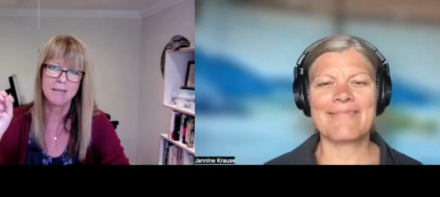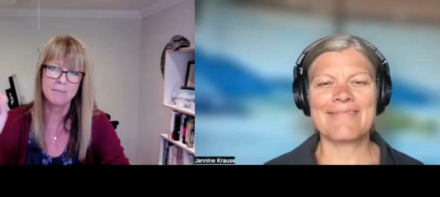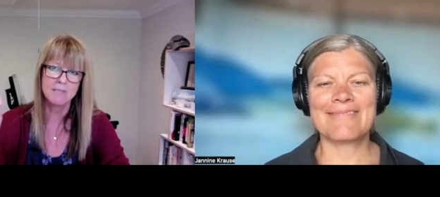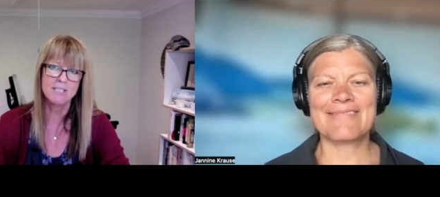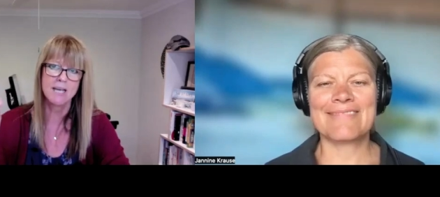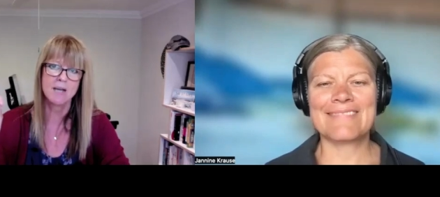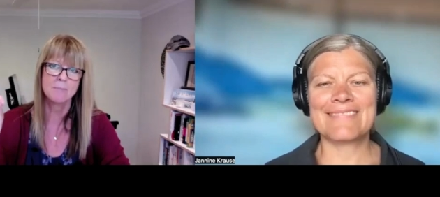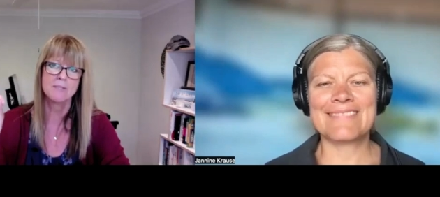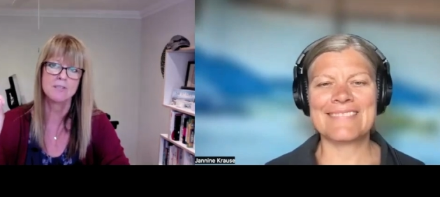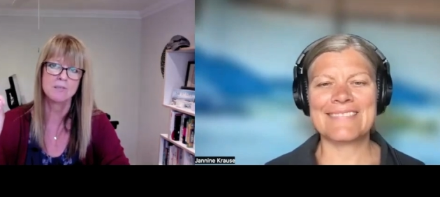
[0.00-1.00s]
Speaker 1: baby
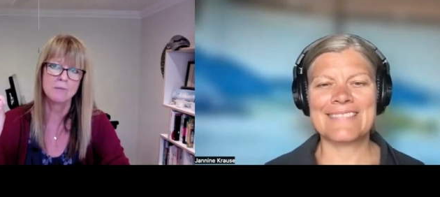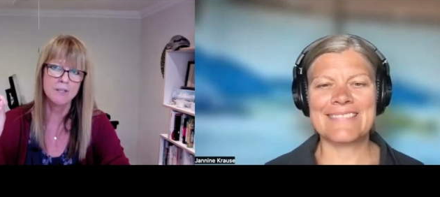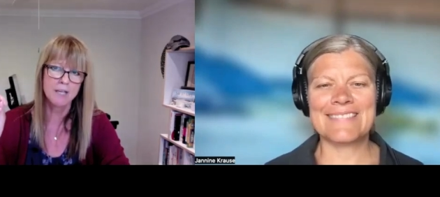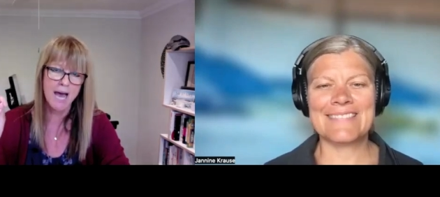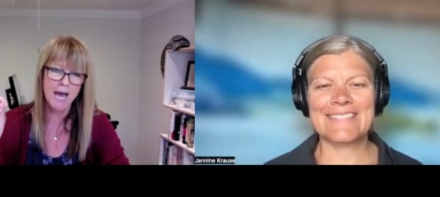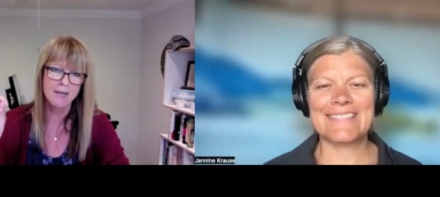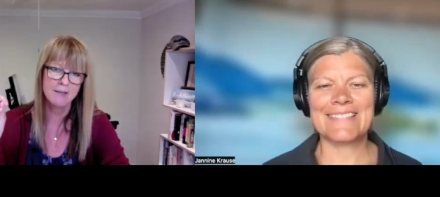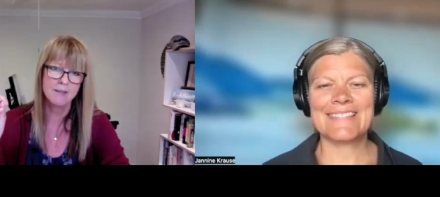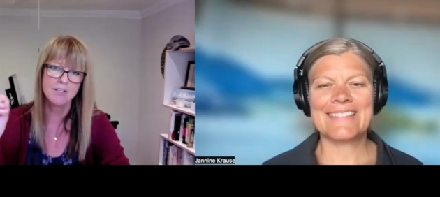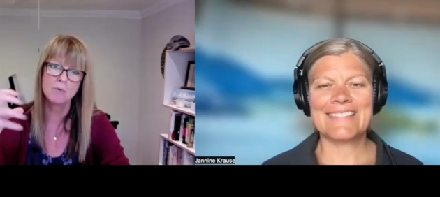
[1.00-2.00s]
steps and do what you
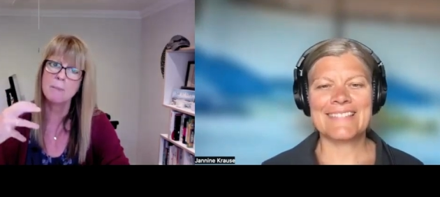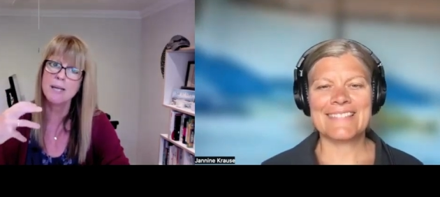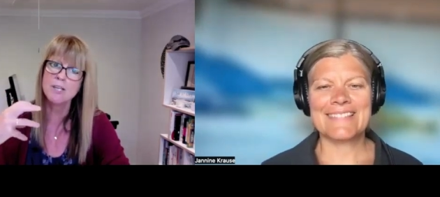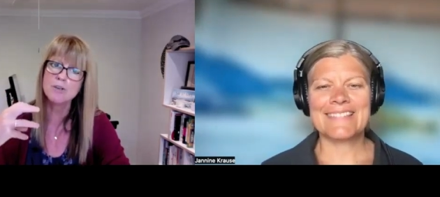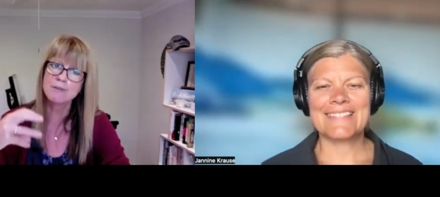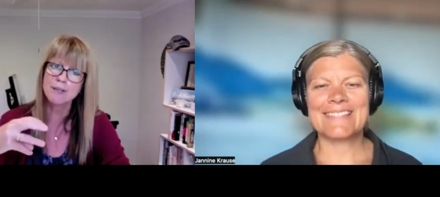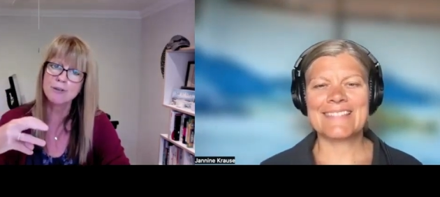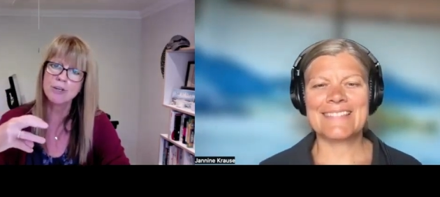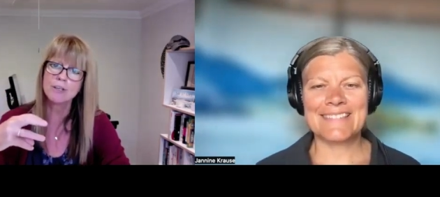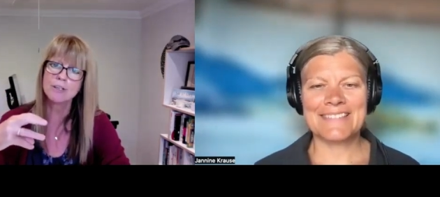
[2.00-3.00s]
can and do what makes you
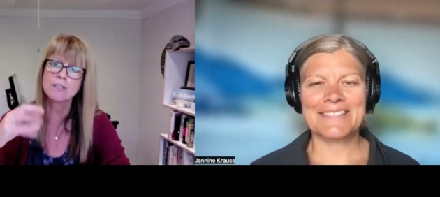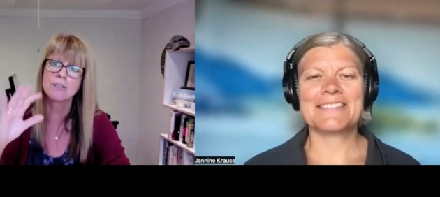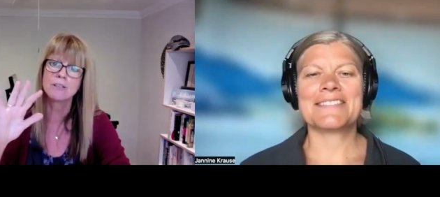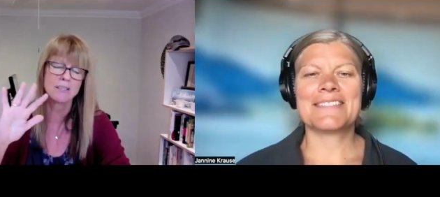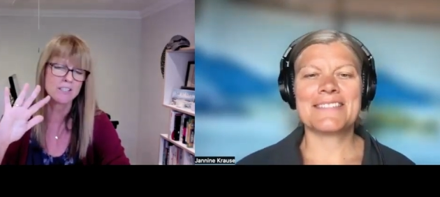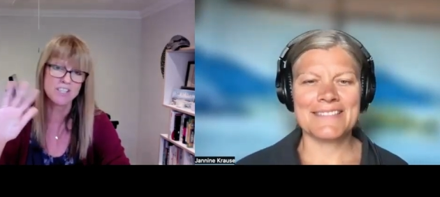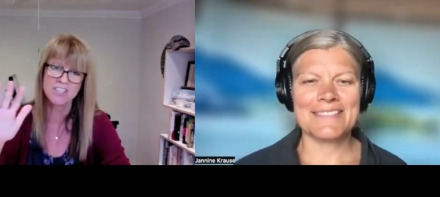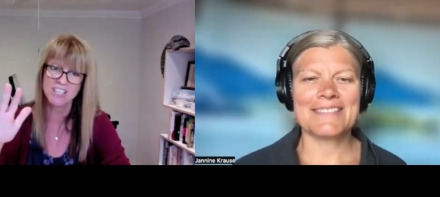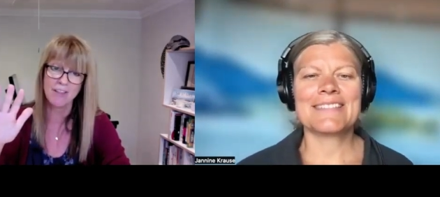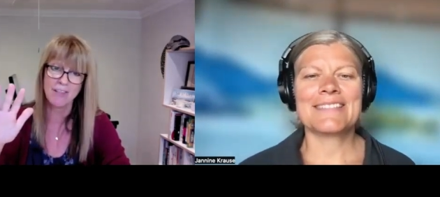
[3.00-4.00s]
feel good and
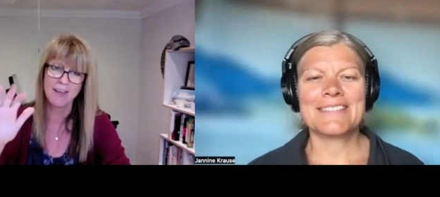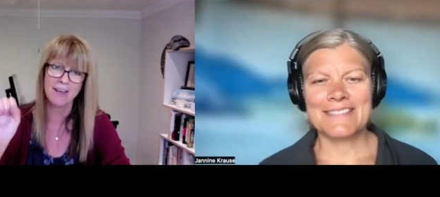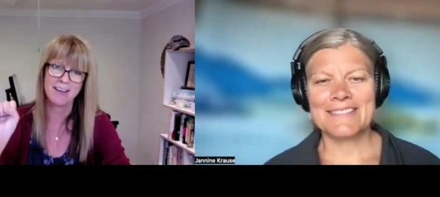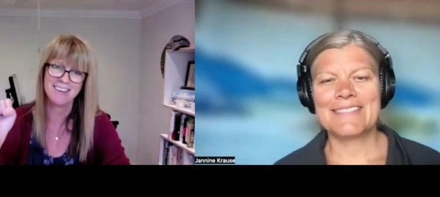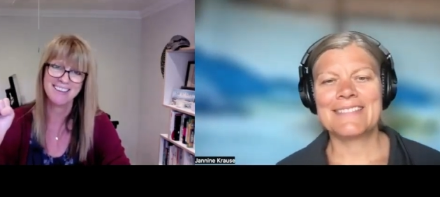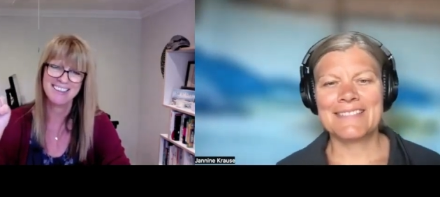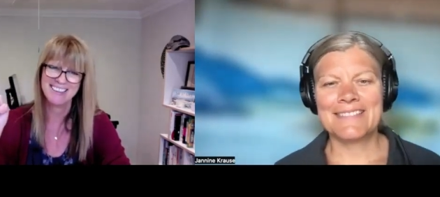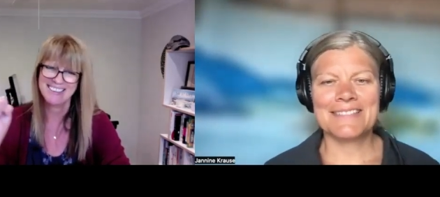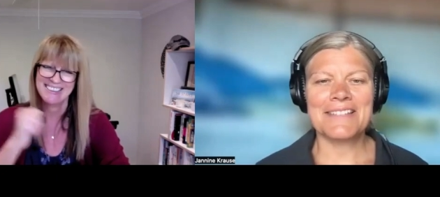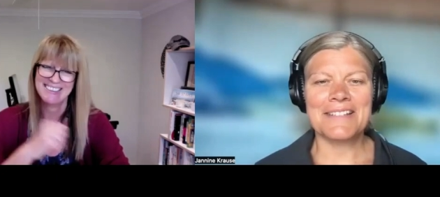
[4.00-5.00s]
just start there.
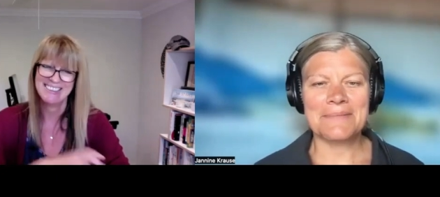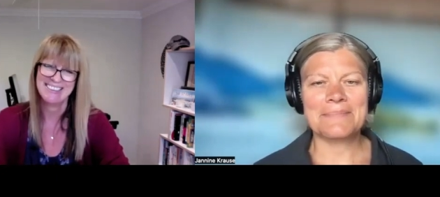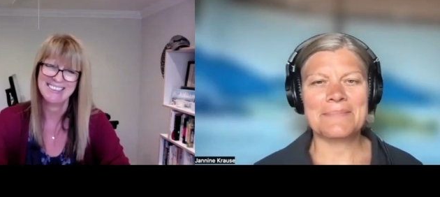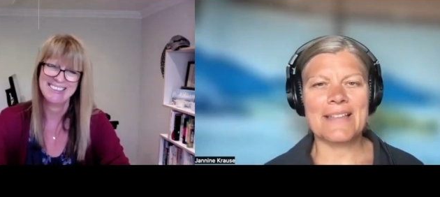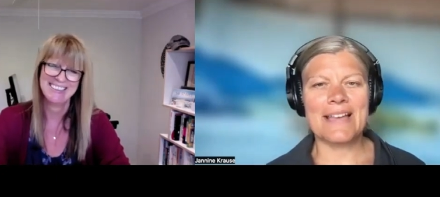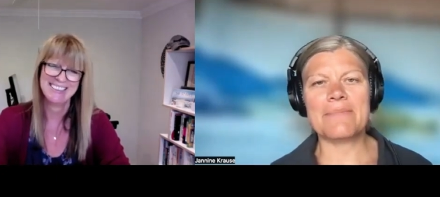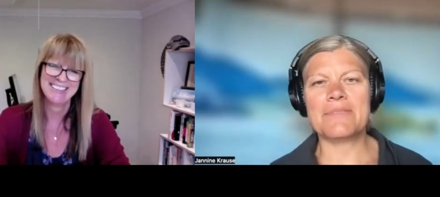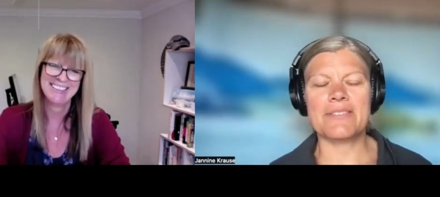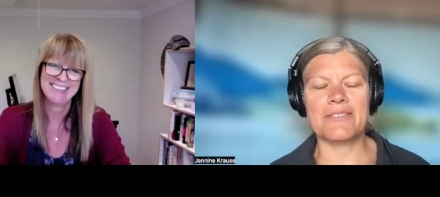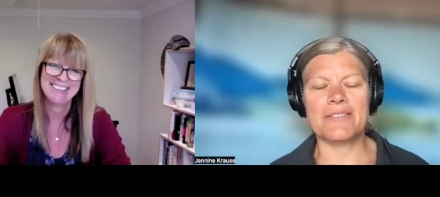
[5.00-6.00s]

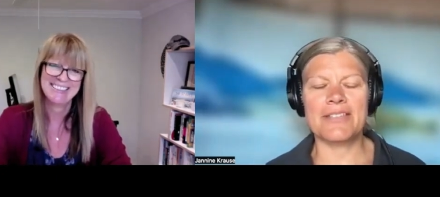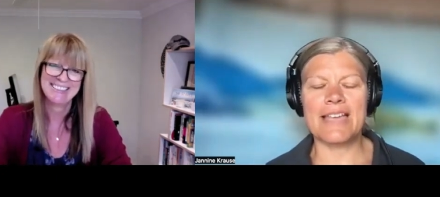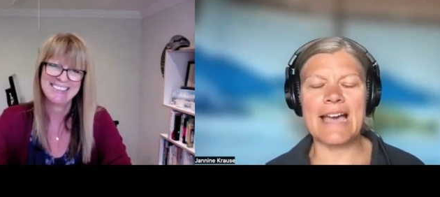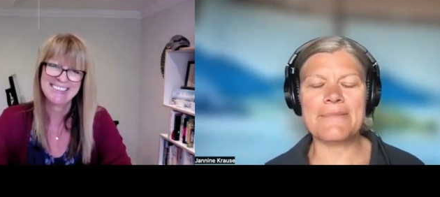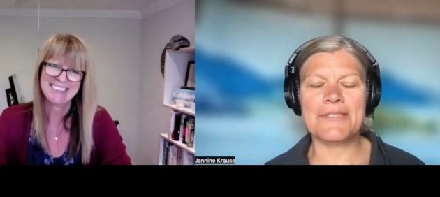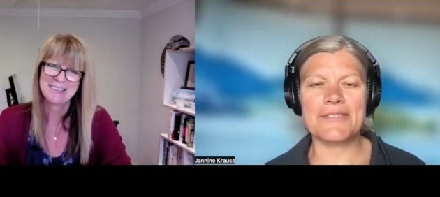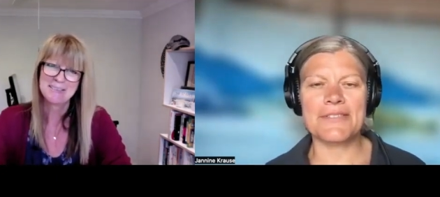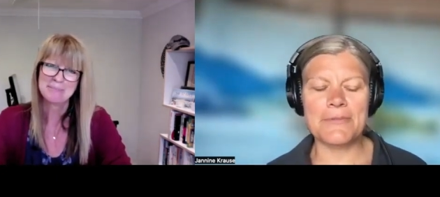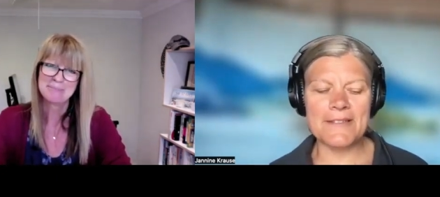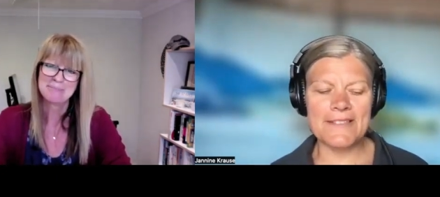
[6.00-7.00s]
Speaker 2: Absolutely,
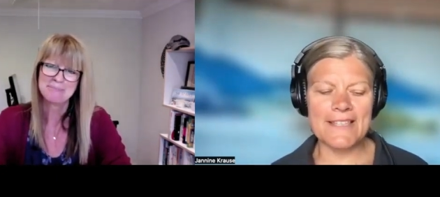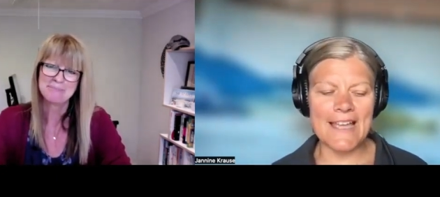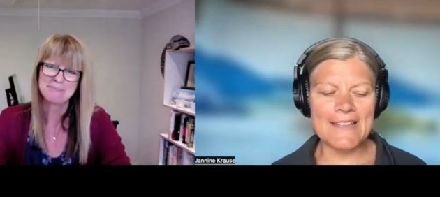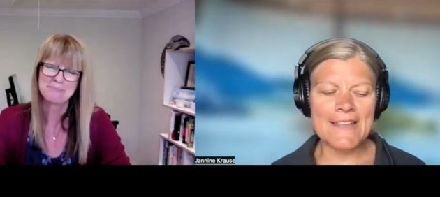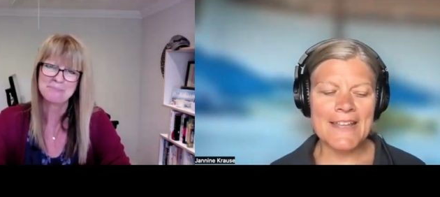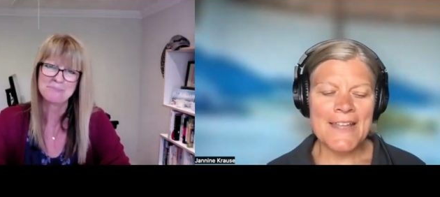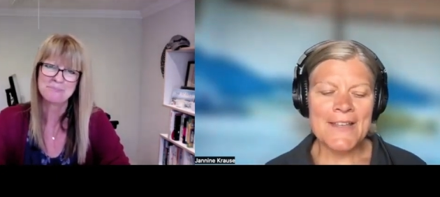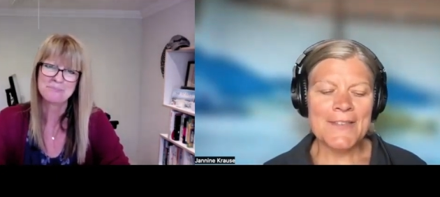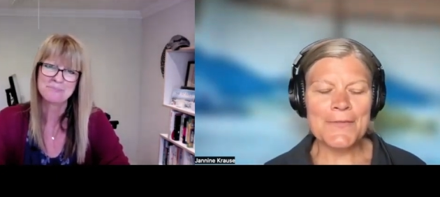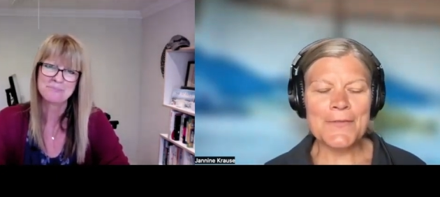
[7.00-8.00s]
absolutely well said.
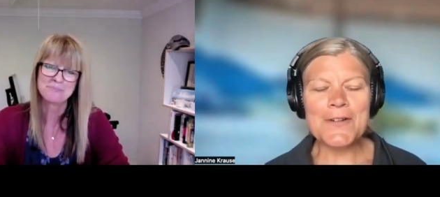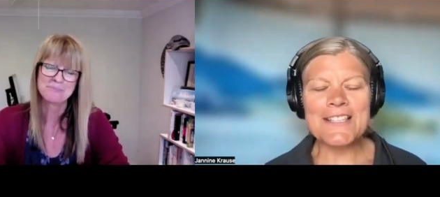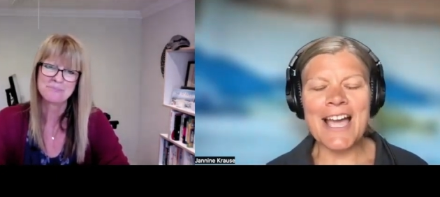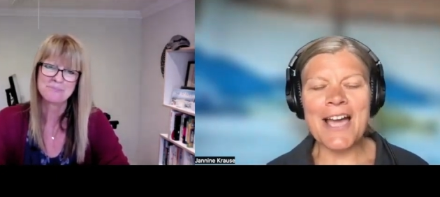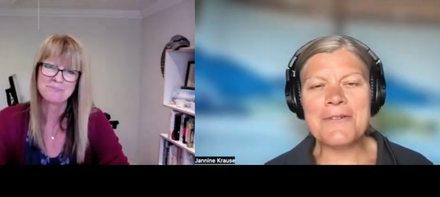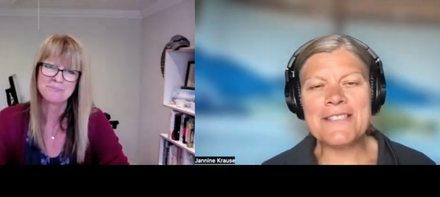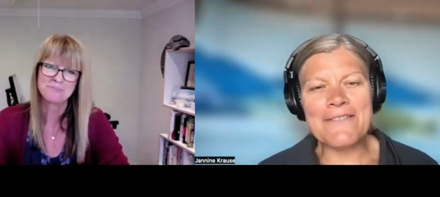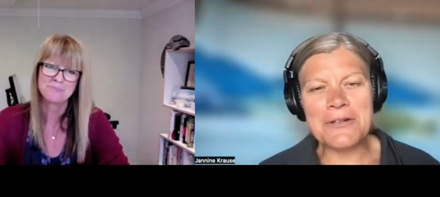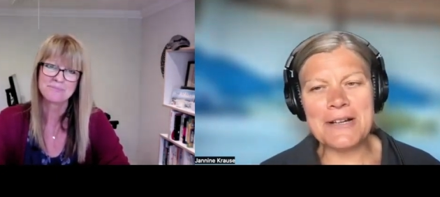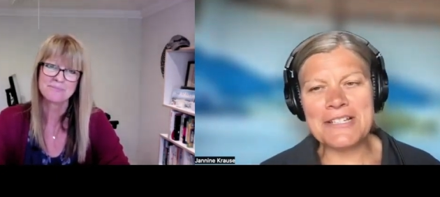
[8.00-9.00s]
So of course I always
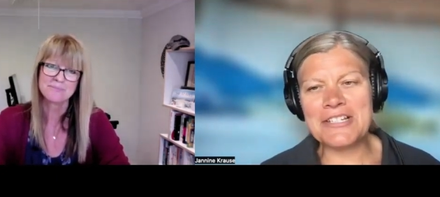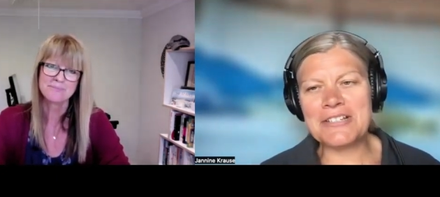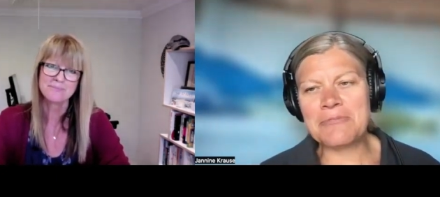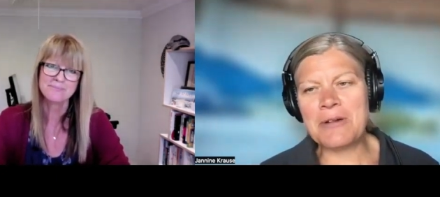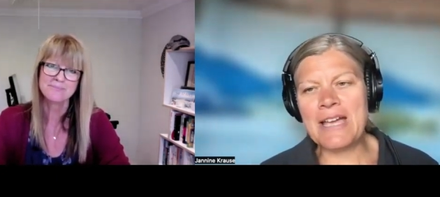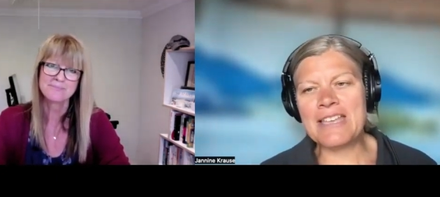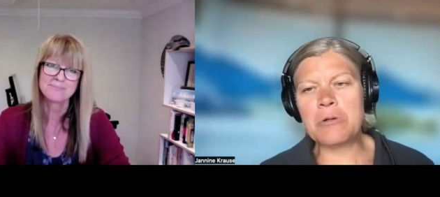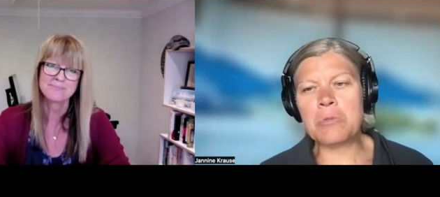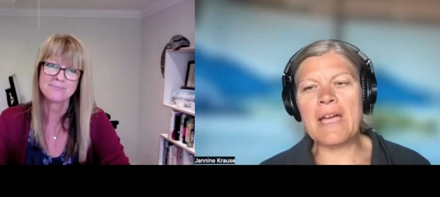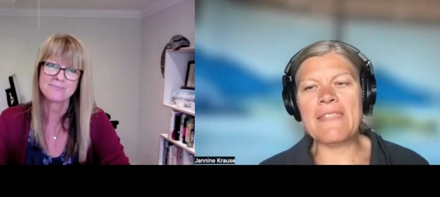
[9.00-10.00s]
have a question
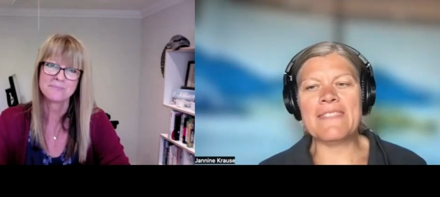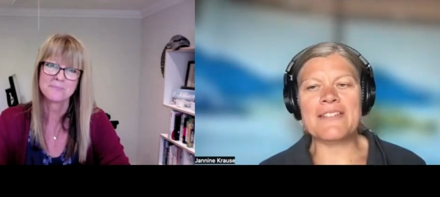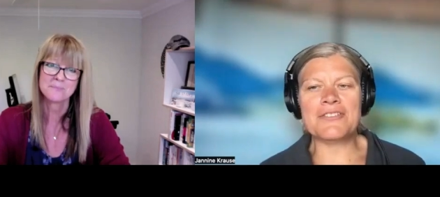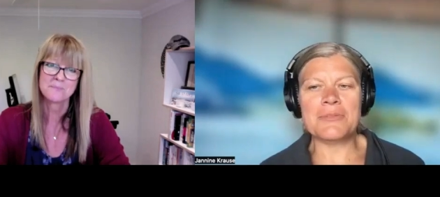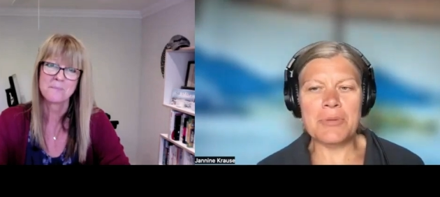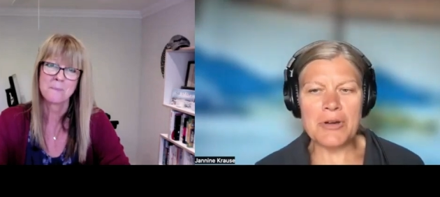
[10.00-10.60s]
when when there's a